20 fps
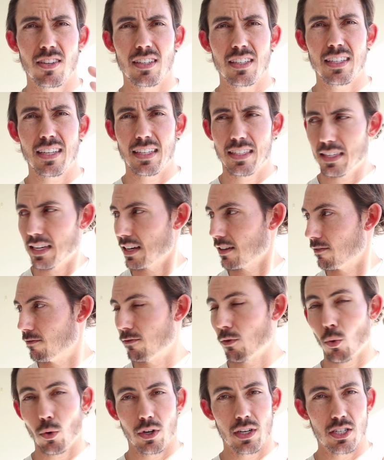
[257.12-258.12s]
long as it's like
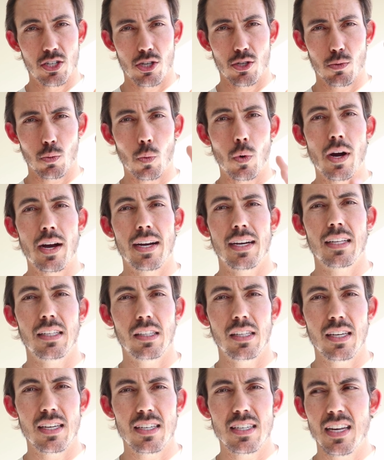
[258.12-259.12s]
4 inches wide at
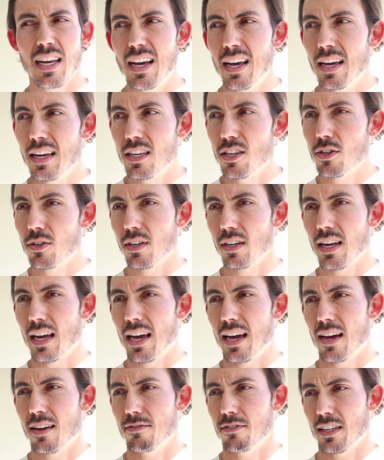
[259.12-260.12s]
least, you can
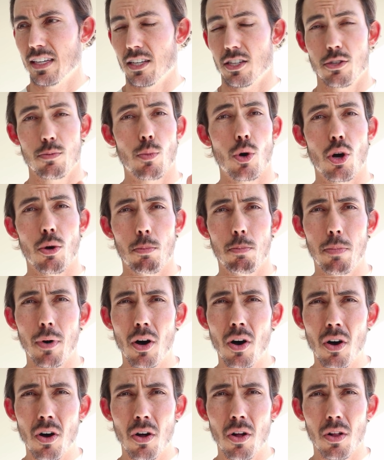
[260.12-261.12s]
have like a small
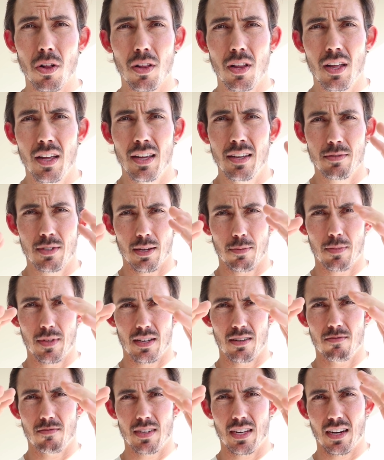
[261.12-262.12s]
ball,
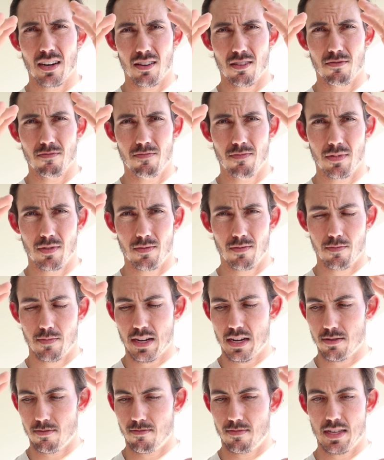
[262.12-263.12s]
something, you know,
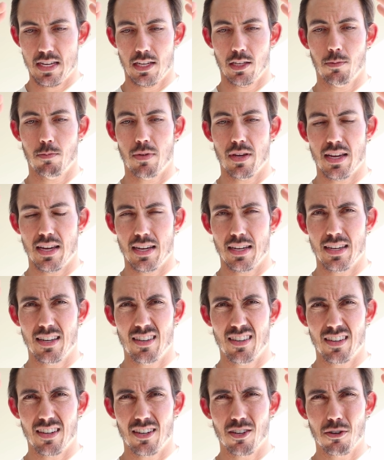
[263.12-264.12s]
about this big.
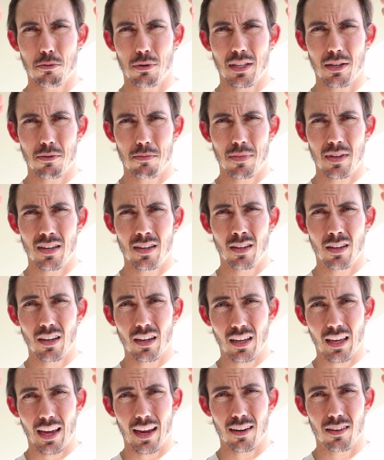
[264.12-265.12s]
I don't know what that would be,
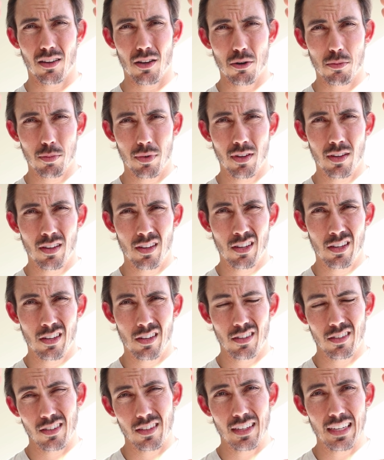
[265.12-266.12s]
a cantaloupe.
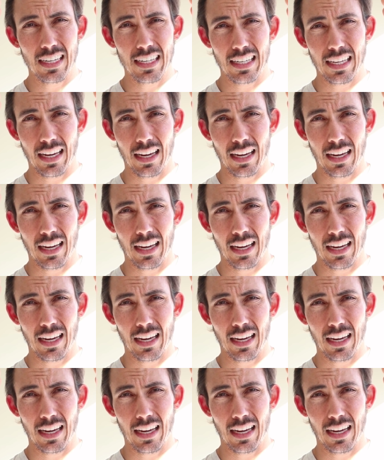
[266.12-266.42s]
You can get a